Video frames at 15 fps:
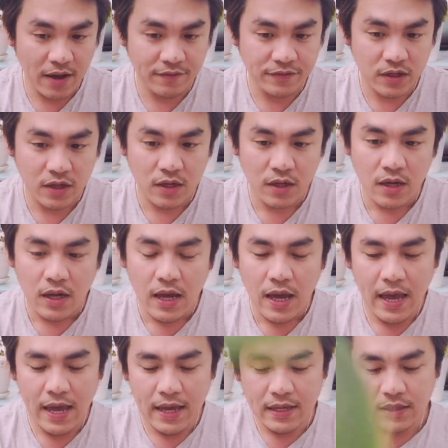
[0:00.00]
And
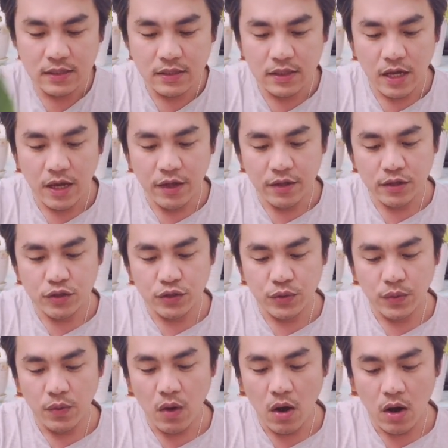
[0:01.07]
the other two are
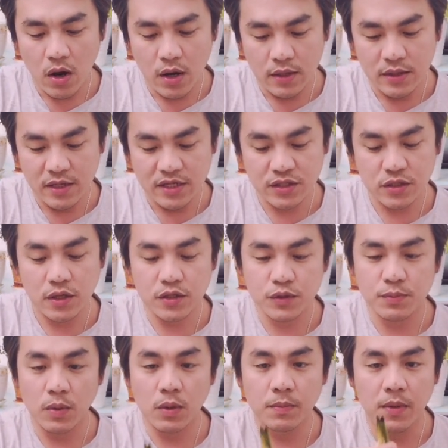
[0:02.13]
these small baby
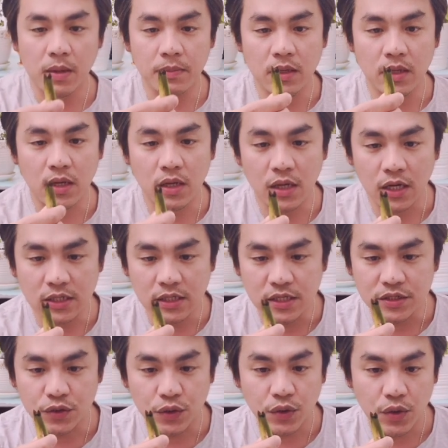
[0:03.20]
cuttings or growth
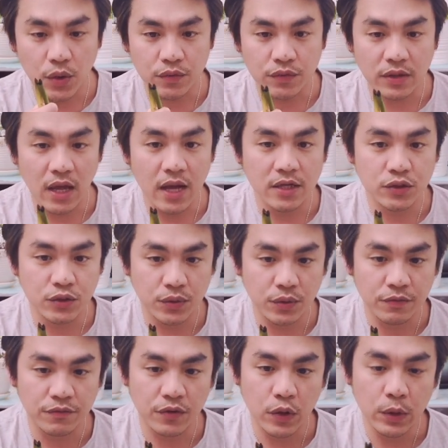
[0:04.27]
that I took from the
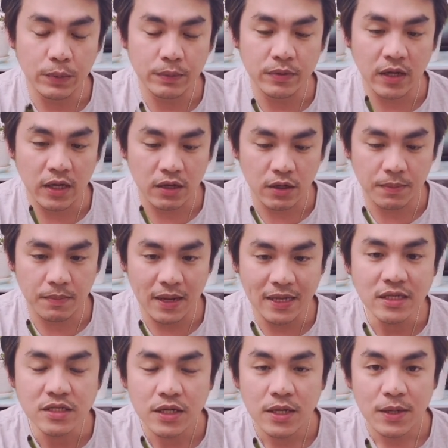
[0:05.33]
inner plant
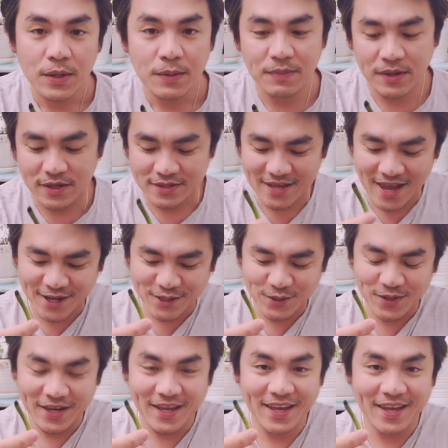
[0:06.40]
because actually
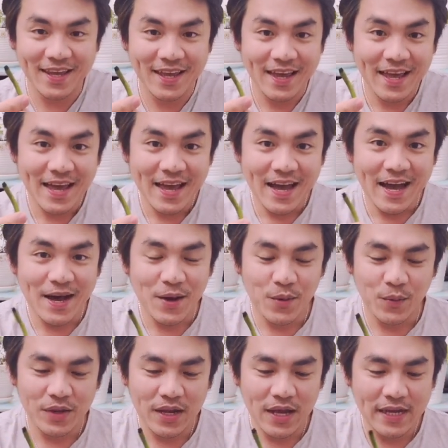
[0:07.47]
when I dig
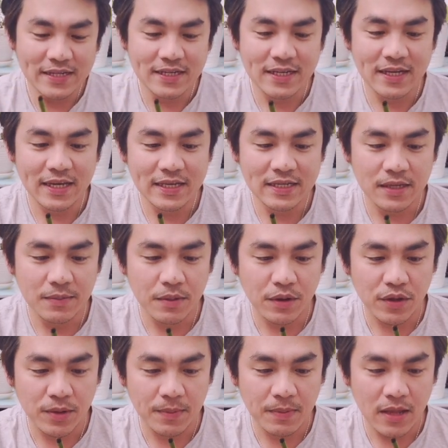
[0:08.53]
in the mother plant to
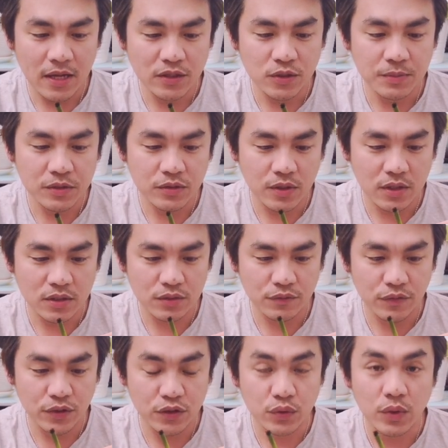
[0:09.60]
be transferred to a
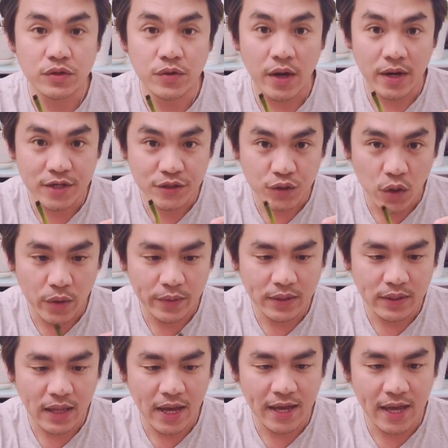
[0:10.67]
drier soil, I
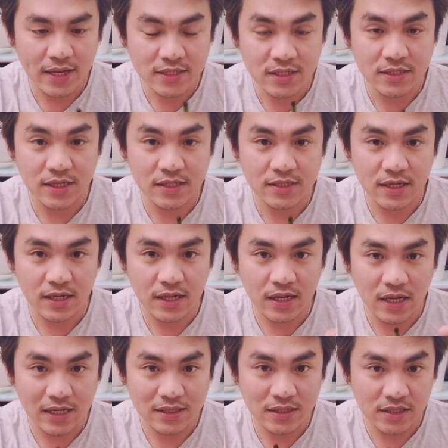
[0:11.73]
accidentally cut this
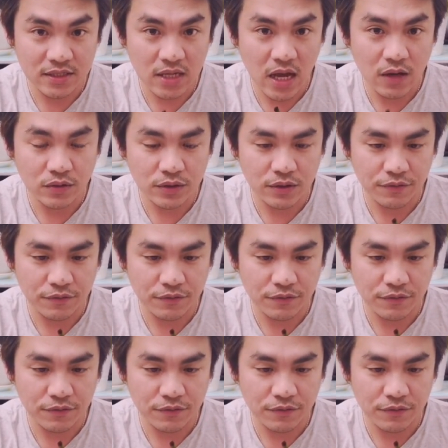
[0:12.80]
out from